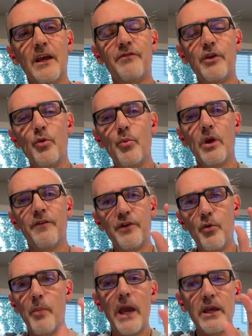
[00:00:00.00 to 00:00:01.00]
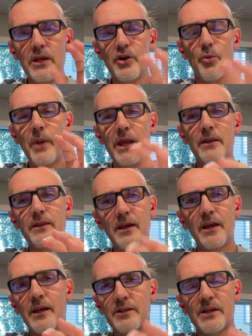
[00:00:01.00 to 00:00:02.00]
if you make it your main
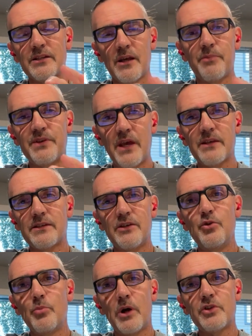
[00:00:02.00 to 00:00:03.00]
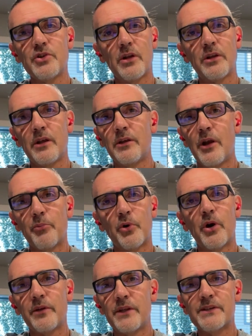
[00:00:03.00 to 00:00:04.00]
thing and just obsess too much on the
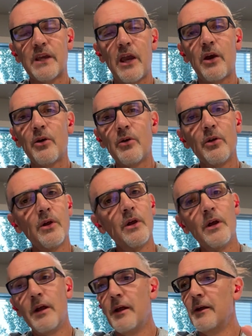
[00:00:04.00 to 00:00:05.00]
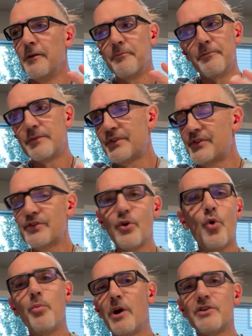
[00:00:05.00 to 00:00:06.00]
number on the scale,
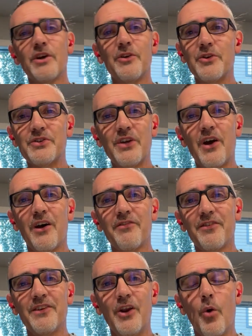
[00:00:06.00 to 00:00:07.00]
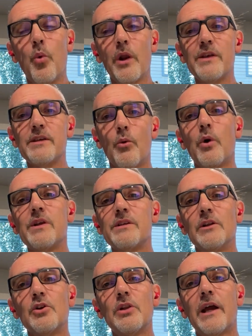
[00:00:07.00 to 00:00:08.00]
so much other stuff. What does
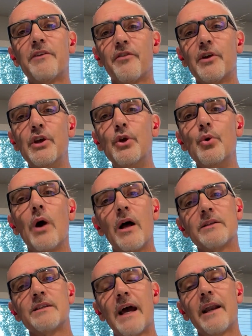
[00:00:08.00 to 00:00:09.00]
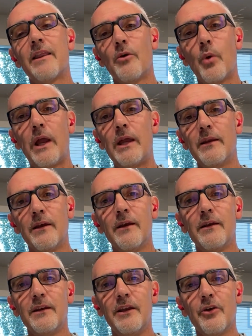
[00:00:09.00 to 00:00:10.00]
it look like for you outside of the weight?
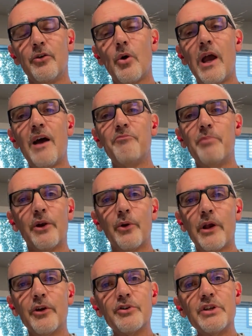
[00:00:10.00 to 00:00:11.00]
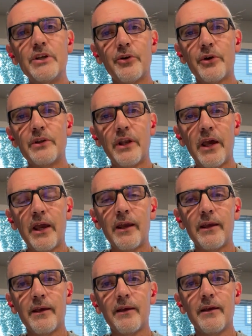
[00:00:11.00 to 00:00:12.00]
Do I have better energy during the
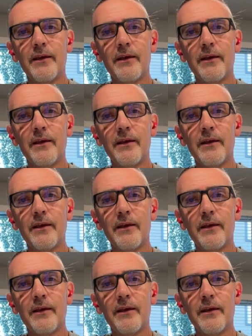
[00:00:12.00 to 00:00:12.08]
day?